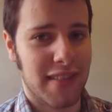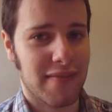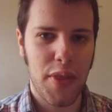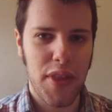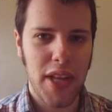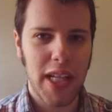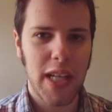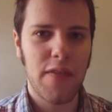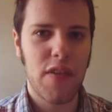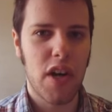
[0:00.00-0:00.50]
Now the
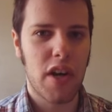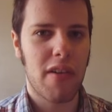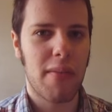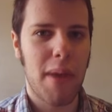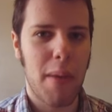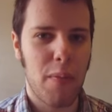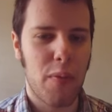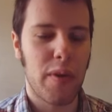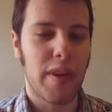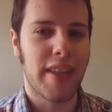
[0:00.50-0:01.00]
thing you've got to
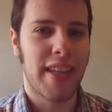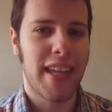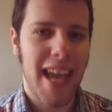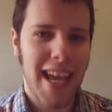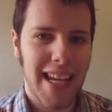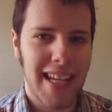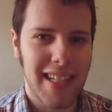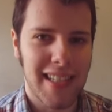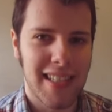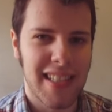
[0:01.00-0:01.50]
remember with
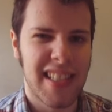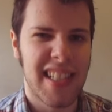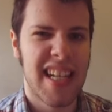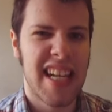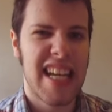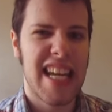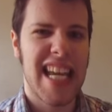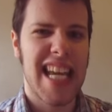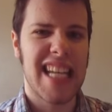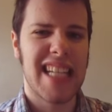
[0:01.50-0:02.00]

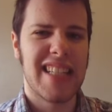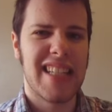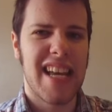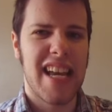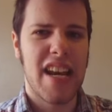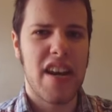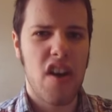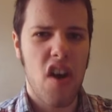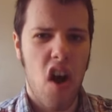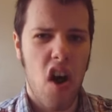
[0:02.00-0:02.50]
gays is
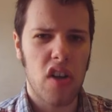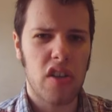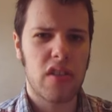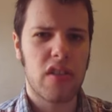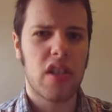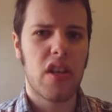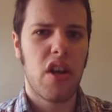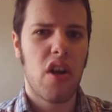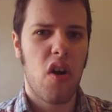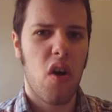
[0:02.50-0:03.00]
they're
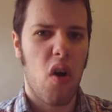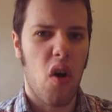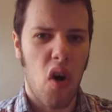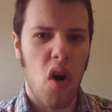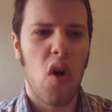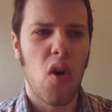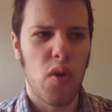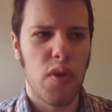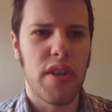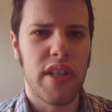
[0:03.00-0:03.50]
not
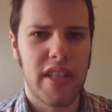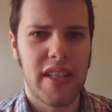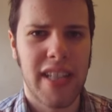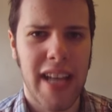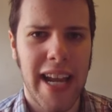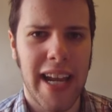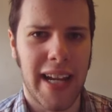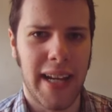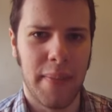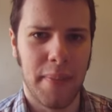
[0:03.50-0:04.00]
all the
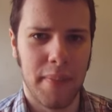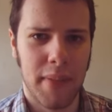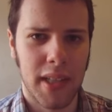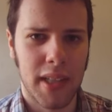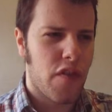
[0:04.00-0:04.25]
same.